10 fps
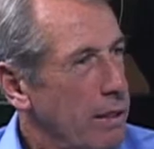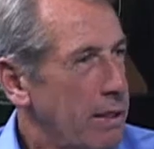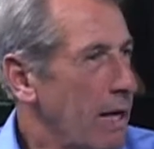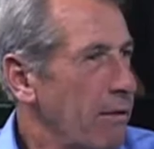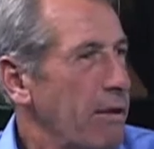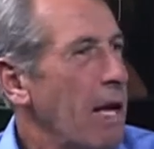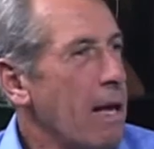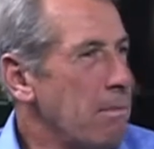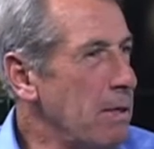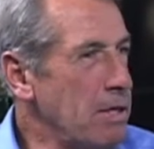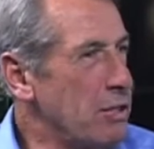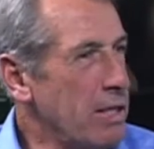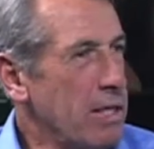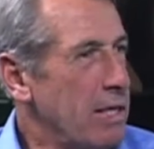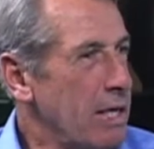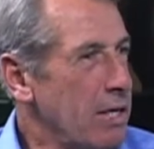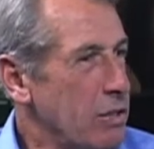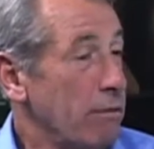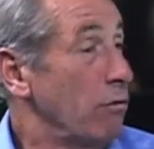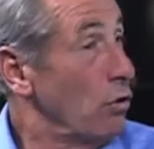the
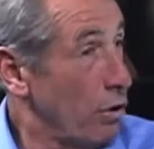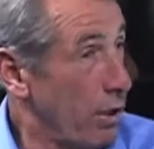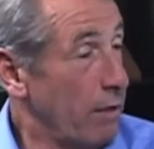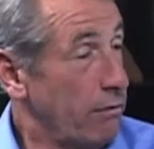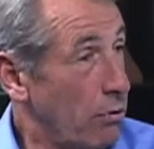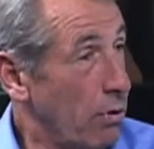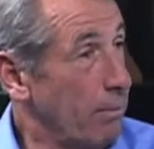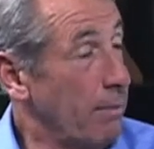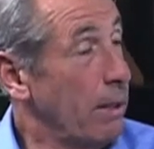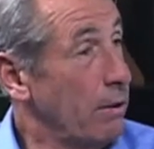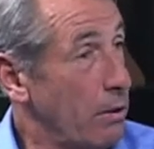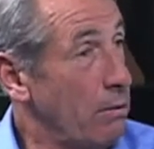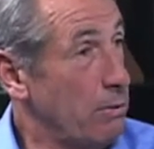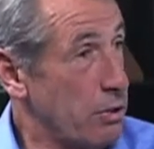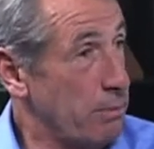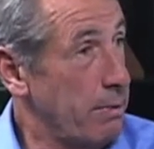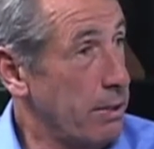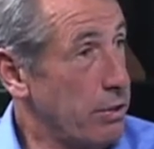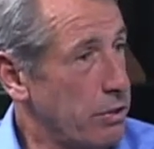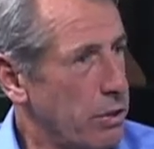ABCDs of looking for melanomas in
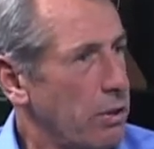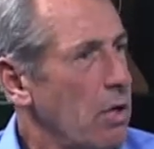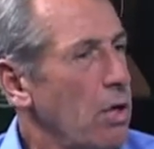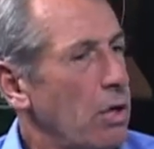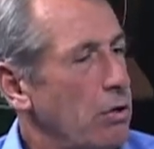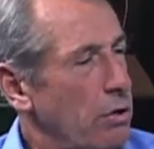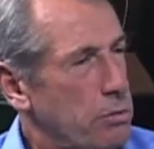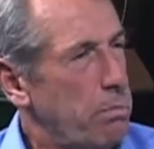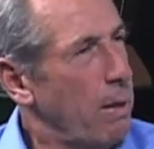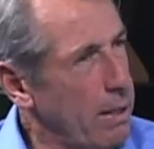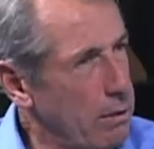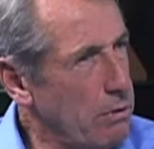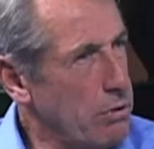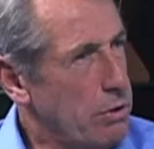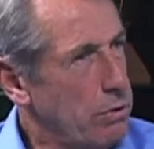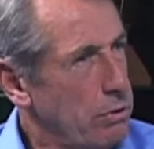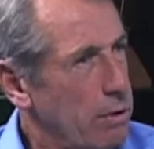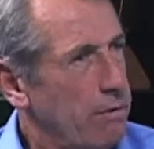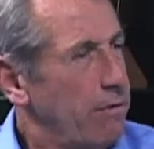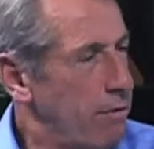patients. And can you explain those to
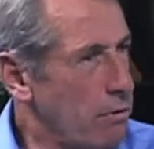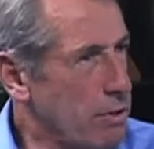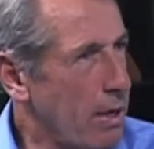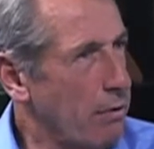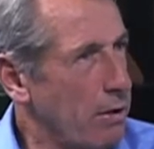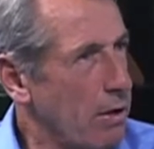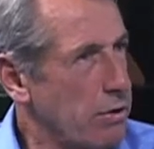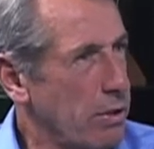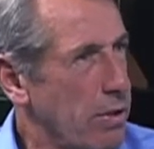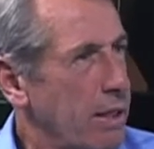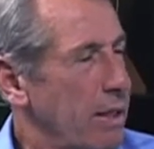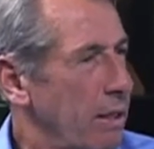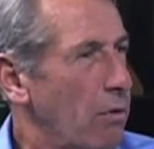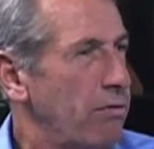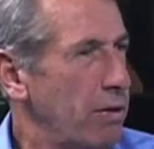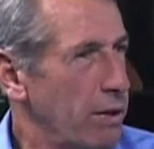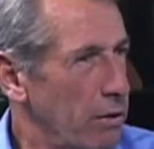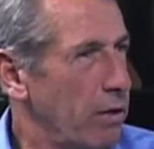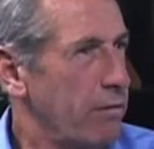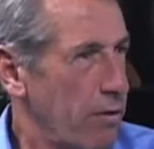the folks out there so that they can hopefully
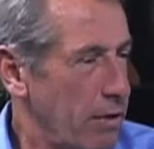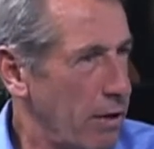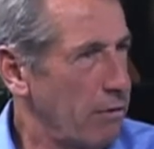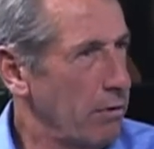look for things?